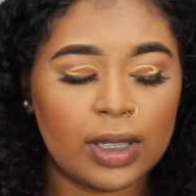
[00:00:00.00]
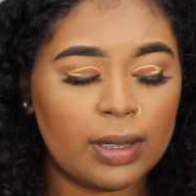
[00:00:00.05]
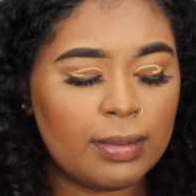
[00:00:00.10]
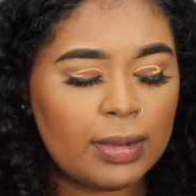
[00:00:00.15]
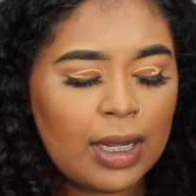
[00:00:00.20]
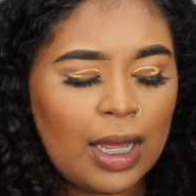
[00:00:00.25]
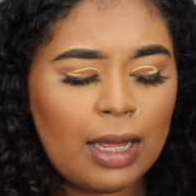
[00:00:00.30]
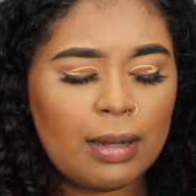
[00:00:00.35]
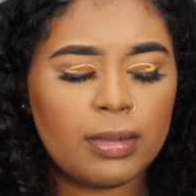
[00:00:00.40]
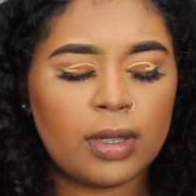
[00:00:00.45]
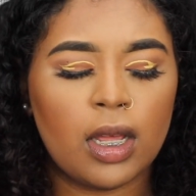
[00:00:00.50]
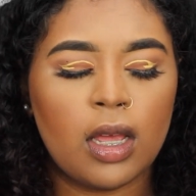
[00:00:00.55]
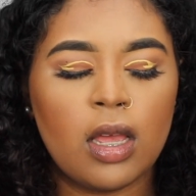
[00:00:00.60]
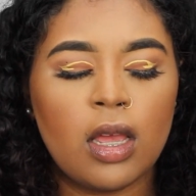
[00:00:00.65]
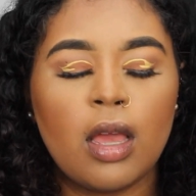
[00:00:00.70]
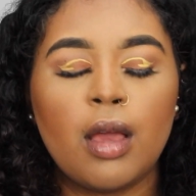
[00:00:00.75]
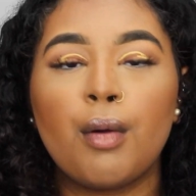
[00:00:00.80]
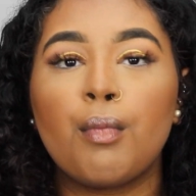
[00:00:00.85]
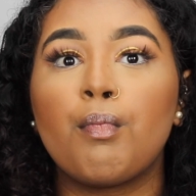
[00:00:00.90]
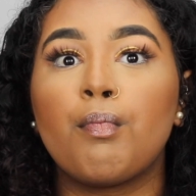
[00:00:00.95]
sometimes,
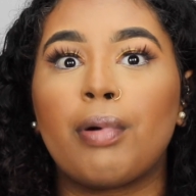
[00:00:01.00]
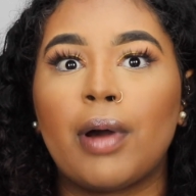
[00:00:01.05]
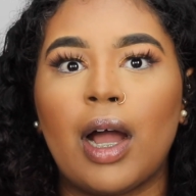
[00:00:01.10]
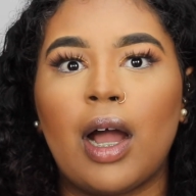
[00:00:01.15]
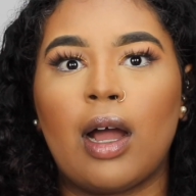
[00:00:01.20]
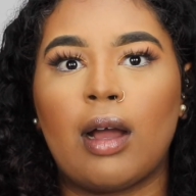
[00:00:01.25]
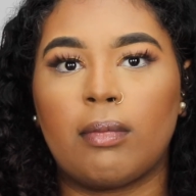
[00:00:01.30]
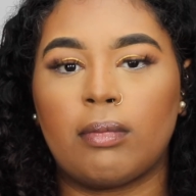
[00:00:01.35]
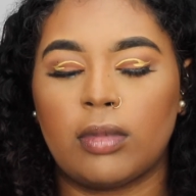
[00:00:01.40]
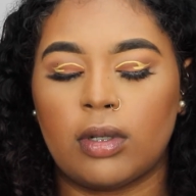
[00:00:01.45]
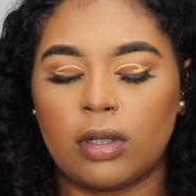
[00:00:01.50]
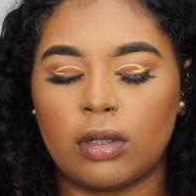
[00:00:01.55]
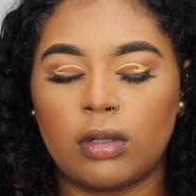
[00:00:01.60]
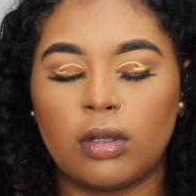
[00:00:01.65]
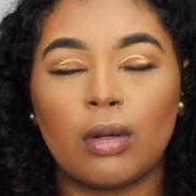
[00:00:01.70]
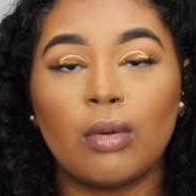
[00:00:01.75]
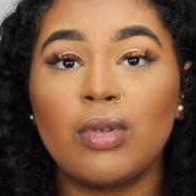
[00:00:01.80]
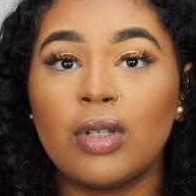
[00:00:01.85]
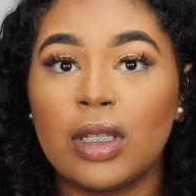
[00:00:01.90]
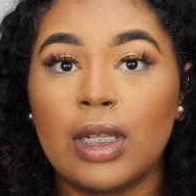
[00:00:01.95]
bomb. So
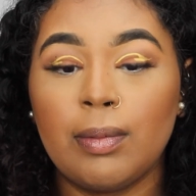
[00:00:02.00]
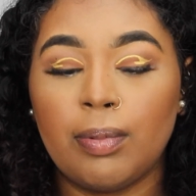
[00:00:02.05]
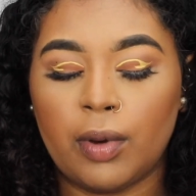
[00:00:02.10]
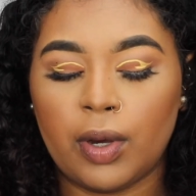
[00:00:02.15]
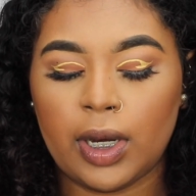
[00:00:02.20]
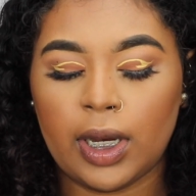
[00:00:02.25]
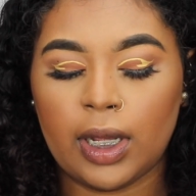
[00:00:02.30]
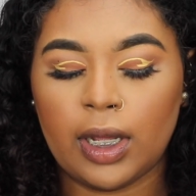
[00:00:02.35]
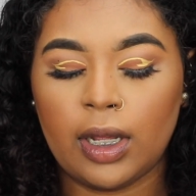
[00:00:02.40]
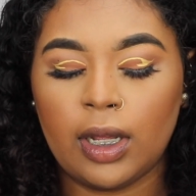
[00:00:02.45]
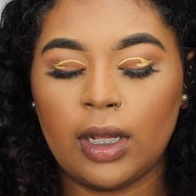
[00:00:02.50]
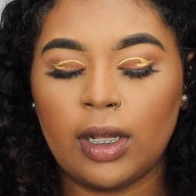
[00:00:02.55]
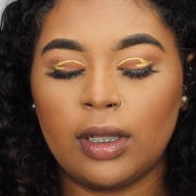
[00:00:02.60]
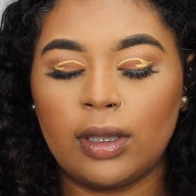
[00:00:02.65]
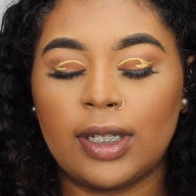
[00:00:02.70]
don't sleep on it.